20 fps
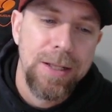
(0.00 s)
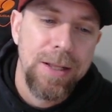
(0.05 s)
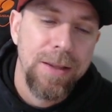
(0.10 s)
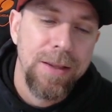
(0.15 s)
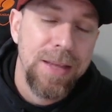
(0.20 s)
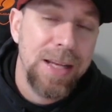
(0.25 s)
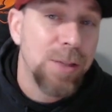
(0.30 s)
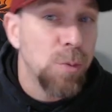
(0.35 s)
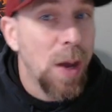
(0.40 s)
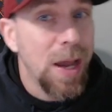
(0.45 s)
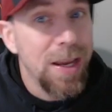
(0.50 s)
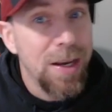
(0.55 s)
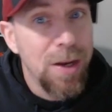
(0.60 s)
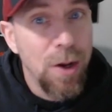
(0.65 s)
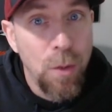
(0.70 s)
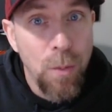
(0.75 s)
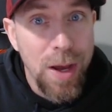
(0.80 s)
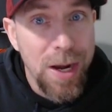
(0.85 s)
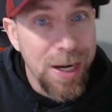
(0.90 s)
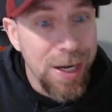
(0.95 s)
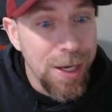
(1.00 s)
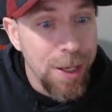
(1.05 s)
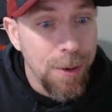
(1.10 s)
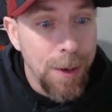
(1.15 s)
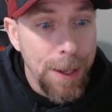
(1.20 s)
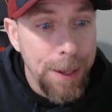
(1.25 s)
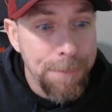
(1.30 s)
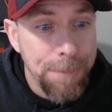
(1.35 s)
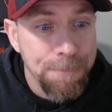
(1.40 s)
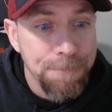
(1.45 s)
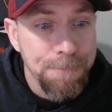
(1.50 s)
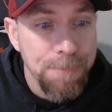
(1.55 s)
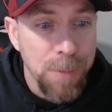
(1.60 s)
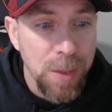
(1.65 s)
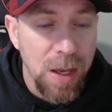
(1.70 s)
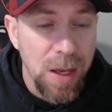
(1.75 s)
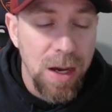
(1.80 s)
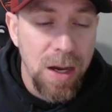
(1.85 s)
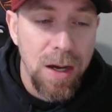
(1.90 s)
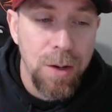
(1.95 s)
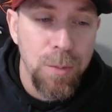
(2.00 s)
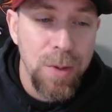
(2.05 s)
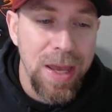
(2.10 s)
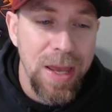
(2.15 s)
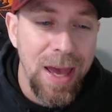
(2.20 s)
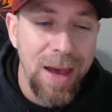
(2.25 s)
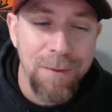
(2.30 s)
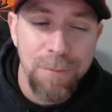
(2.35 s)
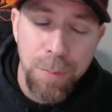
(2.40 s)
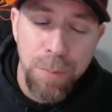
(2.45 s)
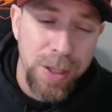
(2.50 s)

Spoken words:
That's why you don't want to do it. We have